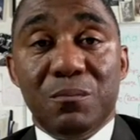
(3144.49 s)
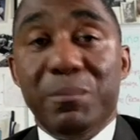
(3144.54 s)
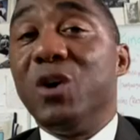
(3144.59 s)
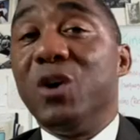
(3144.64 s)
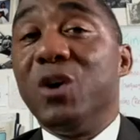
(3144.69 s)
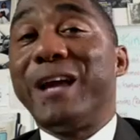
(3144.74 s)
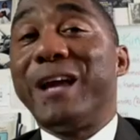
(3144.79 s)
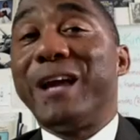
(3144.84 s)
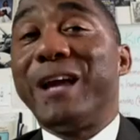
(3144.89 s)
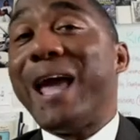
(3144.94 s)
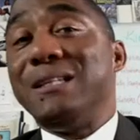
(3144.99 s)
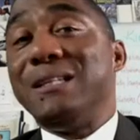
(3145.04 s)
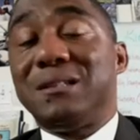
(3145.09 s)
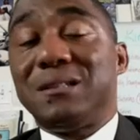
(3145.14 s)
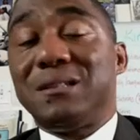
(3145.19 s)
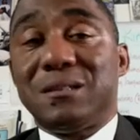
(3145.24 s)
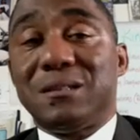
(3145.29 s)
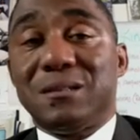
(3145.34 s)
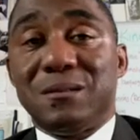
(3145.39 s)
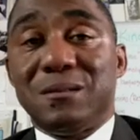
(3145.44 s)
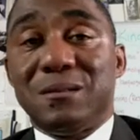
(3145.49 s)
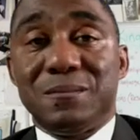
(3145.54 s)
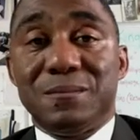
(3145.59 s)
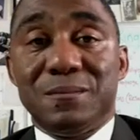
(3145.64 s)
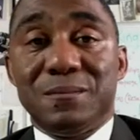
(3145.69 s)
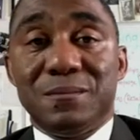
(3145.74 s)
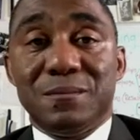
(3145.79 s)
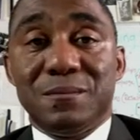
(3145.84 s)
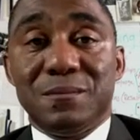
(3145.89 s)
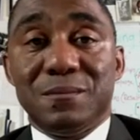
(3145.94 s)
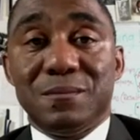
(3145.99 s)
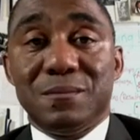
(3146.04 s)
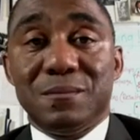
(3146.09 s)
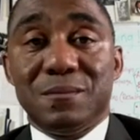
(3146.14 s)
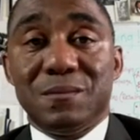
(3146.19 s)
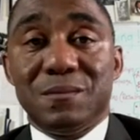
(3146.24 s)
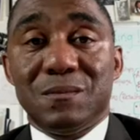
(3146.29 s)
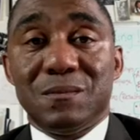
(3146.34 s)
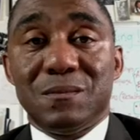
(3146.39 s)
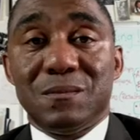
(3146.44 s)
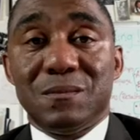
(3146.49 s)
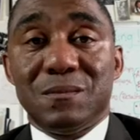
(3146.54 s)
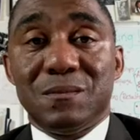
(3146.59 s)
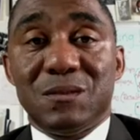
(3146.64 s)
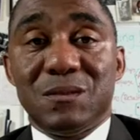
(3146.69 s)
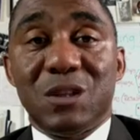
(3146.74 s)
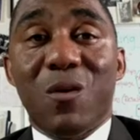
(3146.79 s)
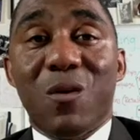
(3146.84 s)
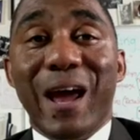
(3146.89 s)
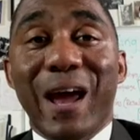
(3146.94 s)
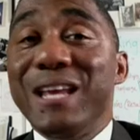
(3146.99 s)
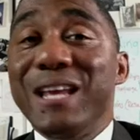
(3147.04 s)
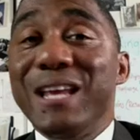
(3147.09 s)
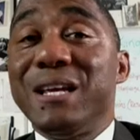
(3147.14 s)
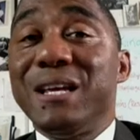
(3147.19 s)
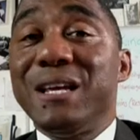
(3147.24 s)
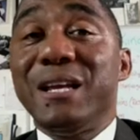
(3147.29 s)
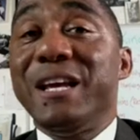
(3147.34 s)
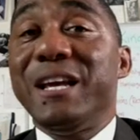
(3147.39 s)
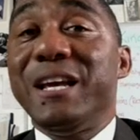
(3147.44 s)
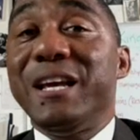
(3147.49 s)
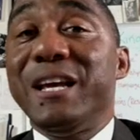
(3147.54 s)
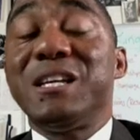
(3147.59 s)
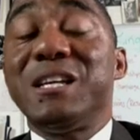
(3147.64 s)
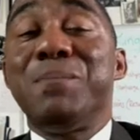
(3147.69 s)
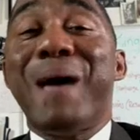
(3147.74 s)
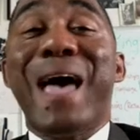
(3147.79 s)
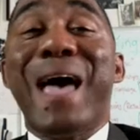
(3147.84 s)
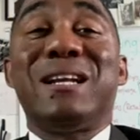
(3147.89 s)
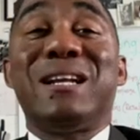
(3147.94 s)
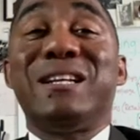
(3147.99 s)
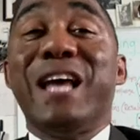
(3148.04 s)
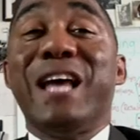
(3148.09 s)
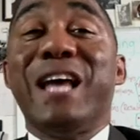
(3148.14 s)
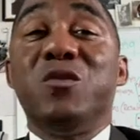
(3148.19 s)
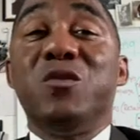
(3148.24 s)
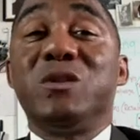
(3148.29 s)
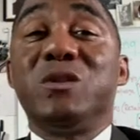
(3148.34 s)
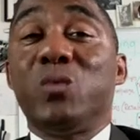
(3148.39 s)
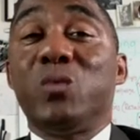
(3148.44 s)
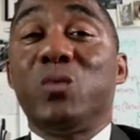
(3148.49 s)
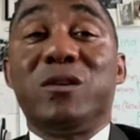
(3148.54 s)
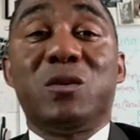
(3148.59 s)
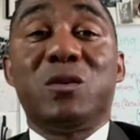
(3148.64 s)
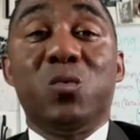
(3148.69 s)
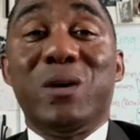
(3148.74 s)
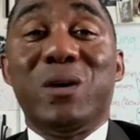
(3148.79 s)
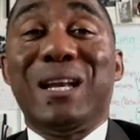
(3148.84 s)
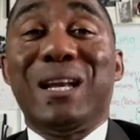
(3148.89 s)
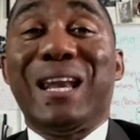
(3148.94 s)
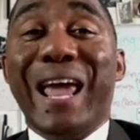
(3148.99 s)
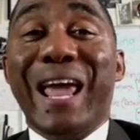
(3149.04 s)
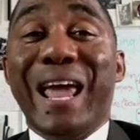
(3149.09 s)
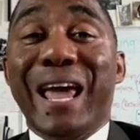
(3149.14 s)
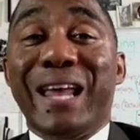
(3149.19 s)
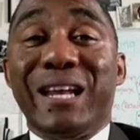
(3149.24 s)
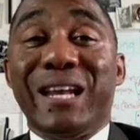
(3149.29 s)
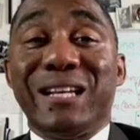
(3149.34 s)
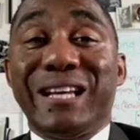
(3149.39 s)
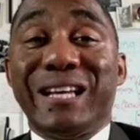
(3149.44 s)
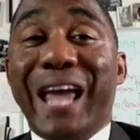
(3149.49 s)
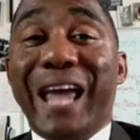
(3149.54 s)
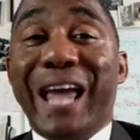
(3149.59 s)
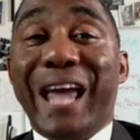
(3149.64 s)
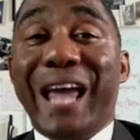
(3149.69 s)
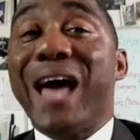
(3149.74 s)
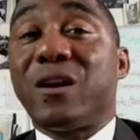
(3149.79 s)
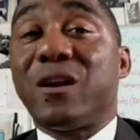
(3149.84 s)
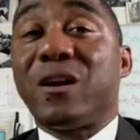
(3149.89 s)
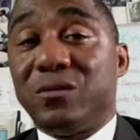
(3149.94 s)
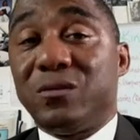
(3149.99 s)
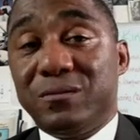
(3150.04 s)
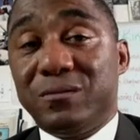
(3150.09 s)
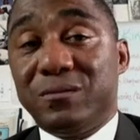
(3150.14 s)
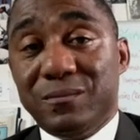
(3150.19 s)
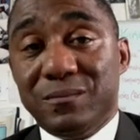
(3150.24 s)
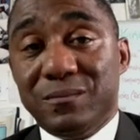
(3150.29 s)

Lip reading: Bill Gates. All right, he did his. See, back in the day, he was wealthy with land and cattle.